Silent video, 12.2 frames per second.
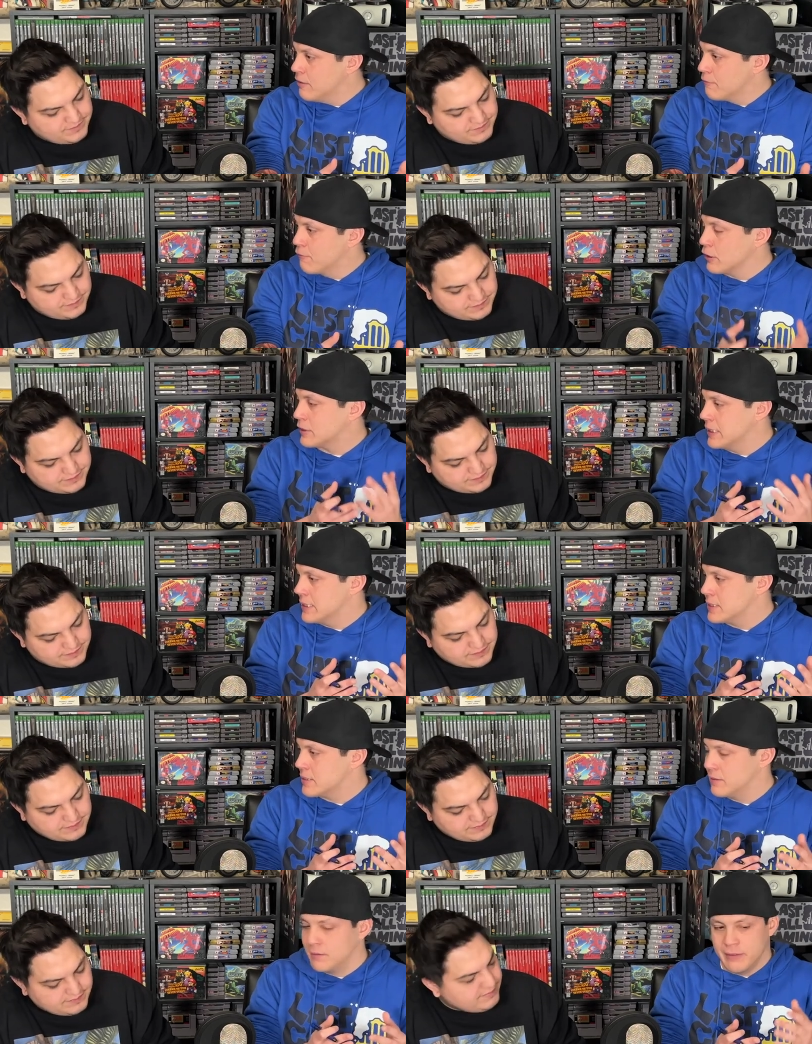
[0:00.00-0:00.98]

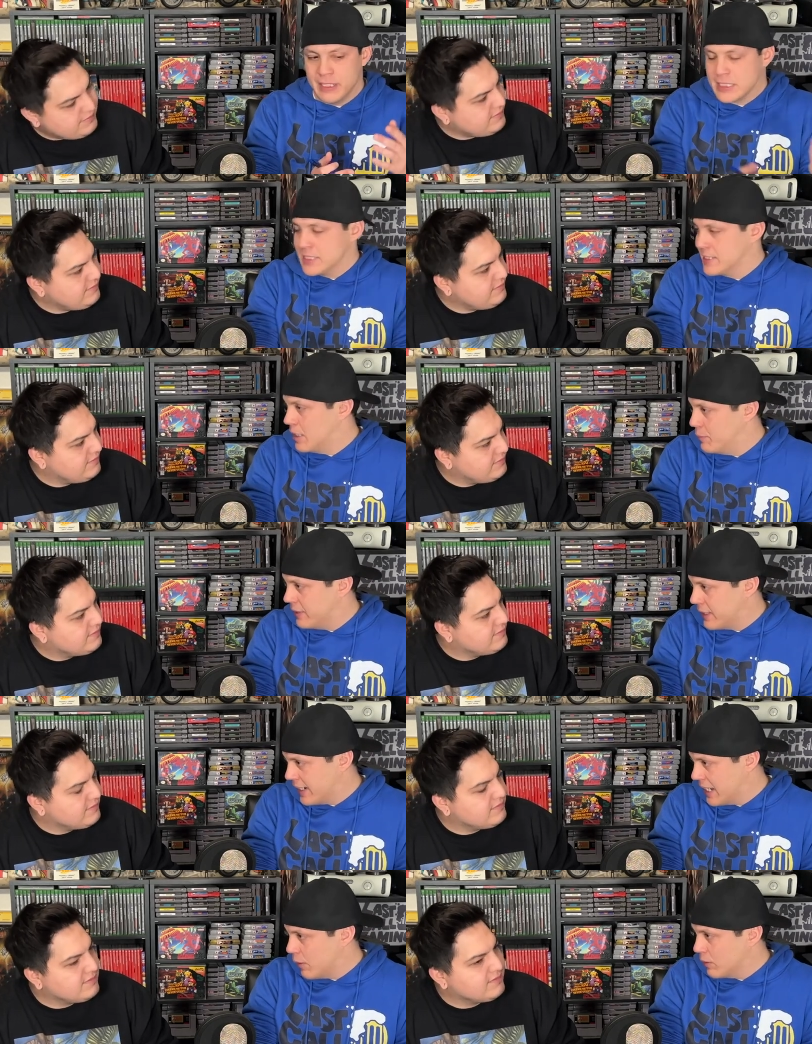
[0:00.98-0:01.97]
Speaker 1: versus this is going to be
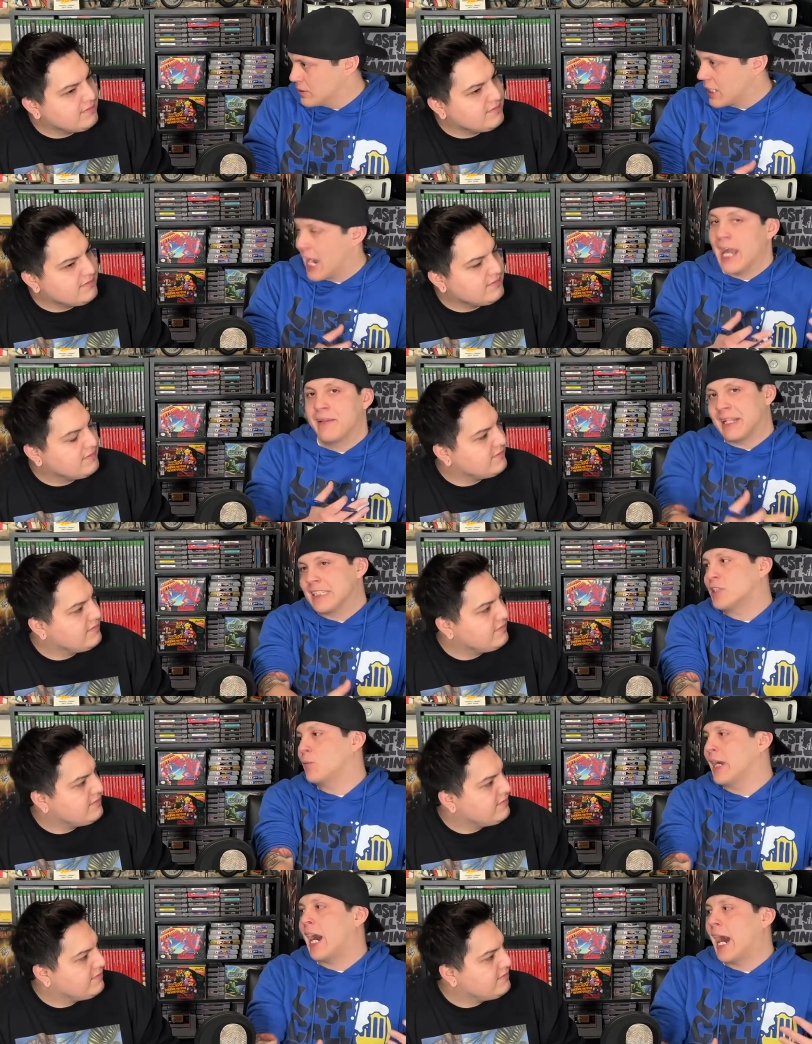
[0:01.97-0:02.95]
nine hours i that's
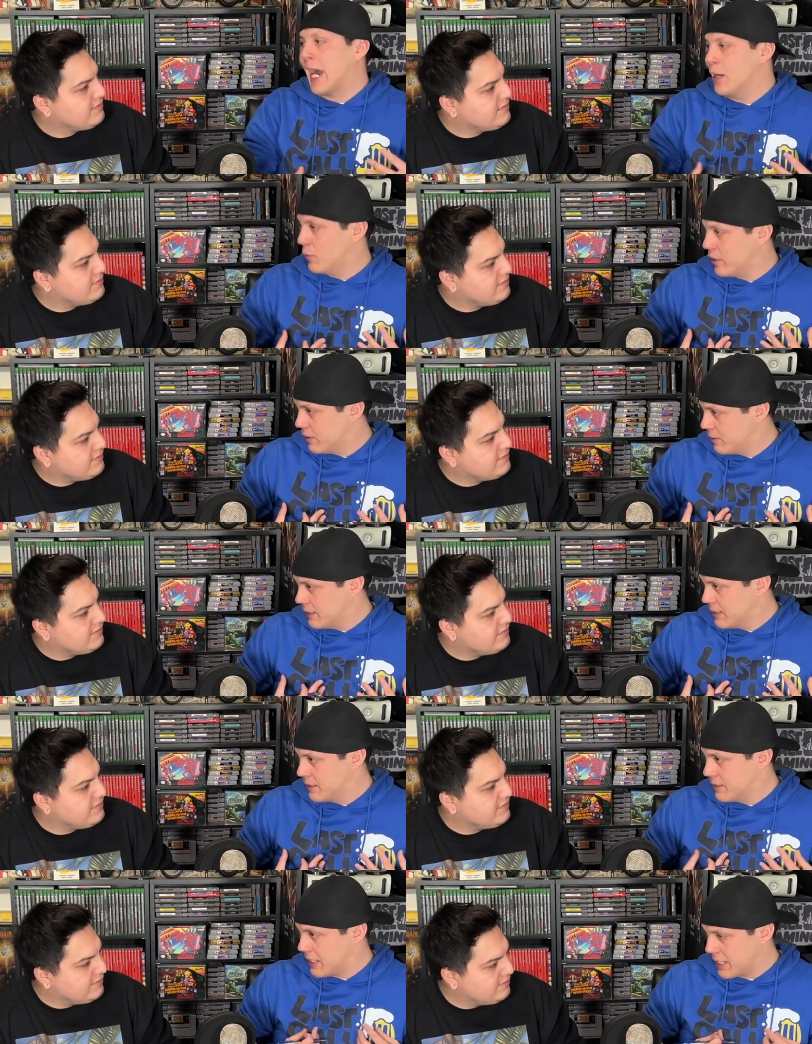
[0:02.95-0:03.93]
the way i want
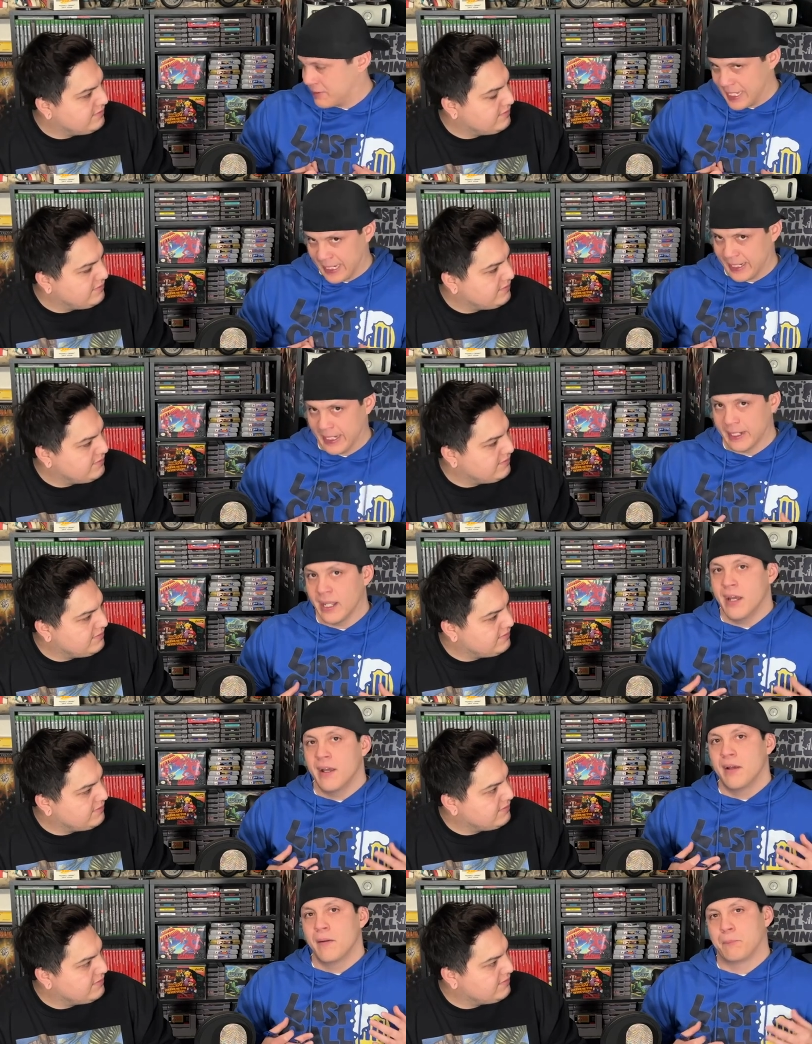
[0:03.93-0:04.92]
to eh, take it in
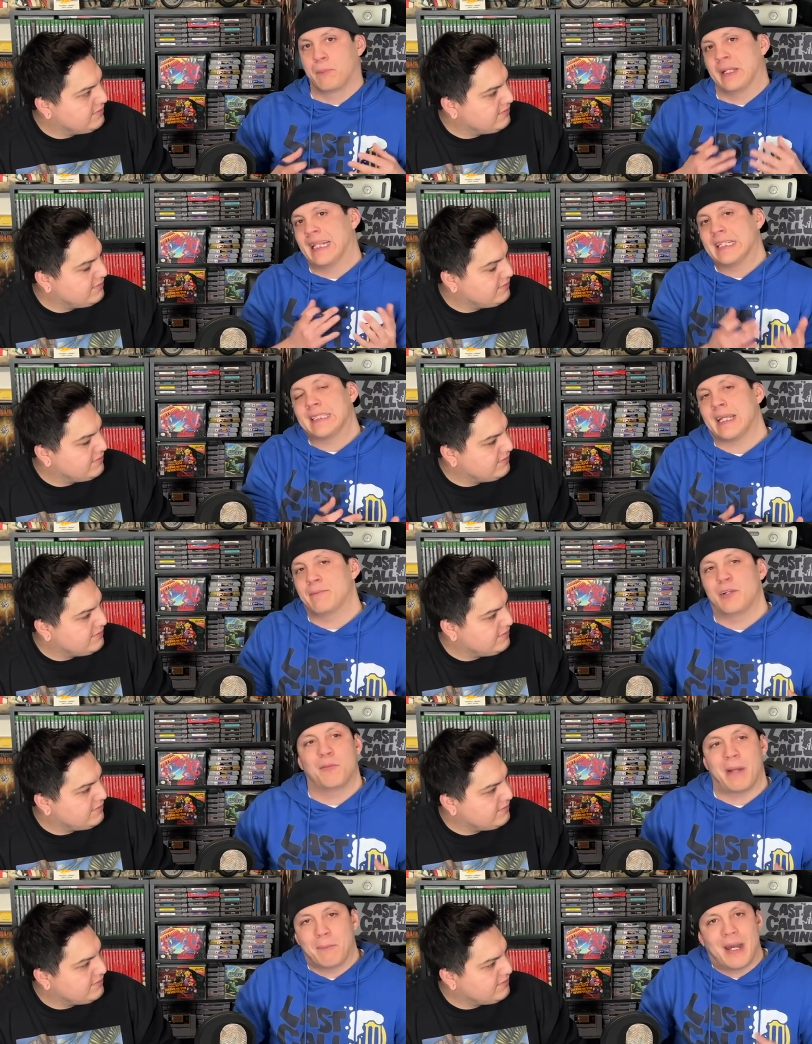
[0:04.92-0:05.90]
but that's you
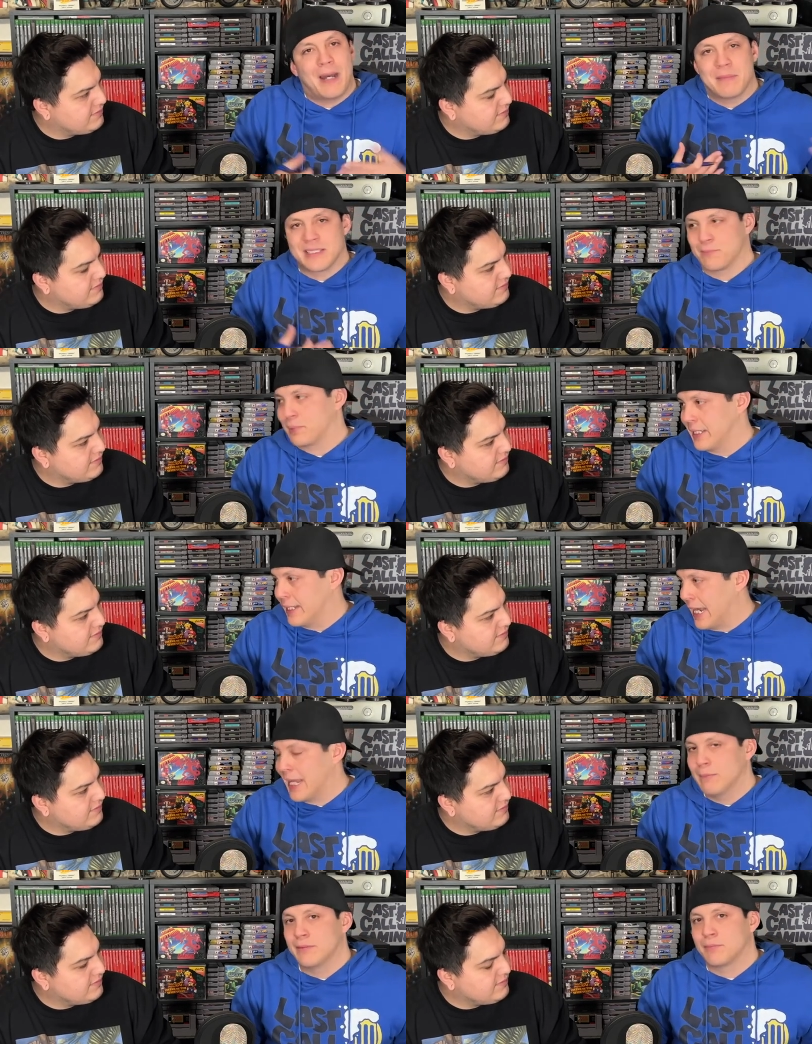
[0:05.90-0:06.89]
know my mom doesn't play
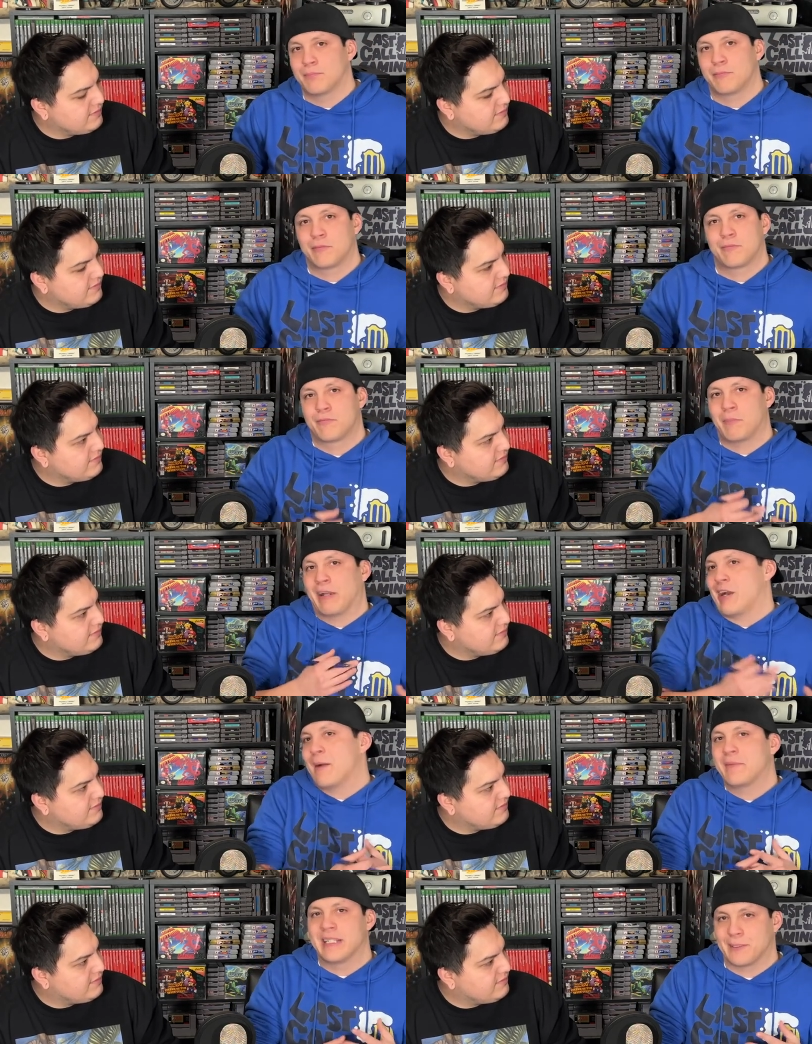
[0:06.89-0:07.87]
games my
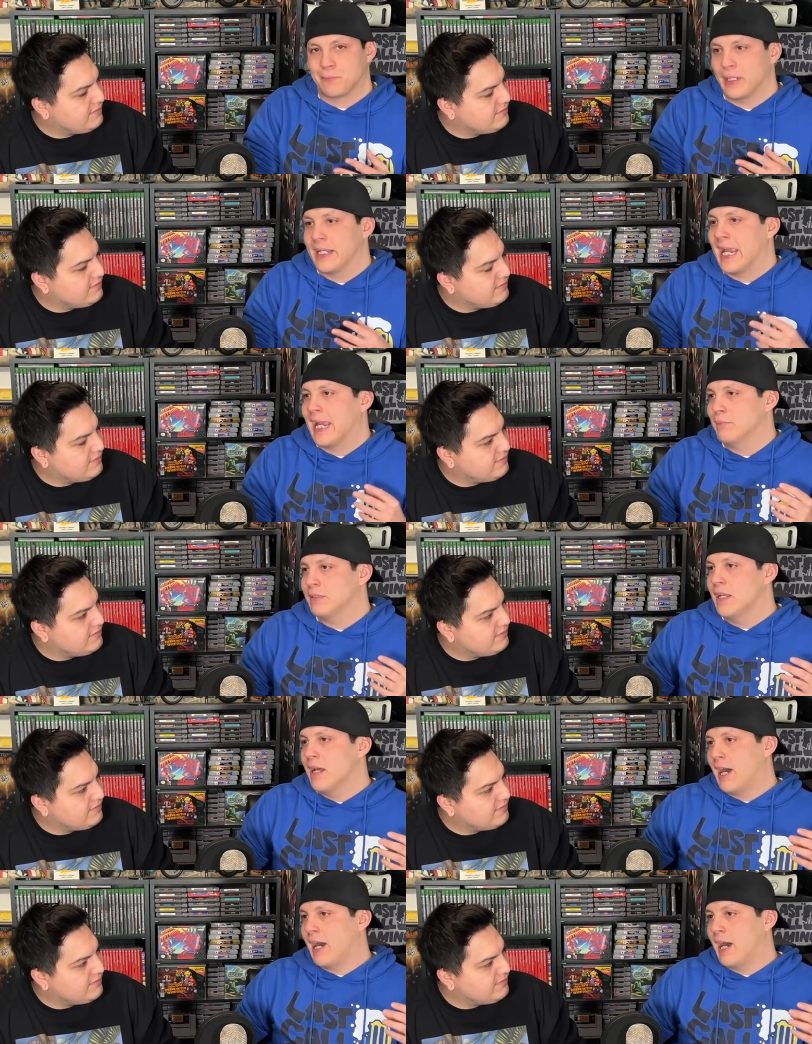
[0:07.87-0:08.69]
grandma doesn't play games.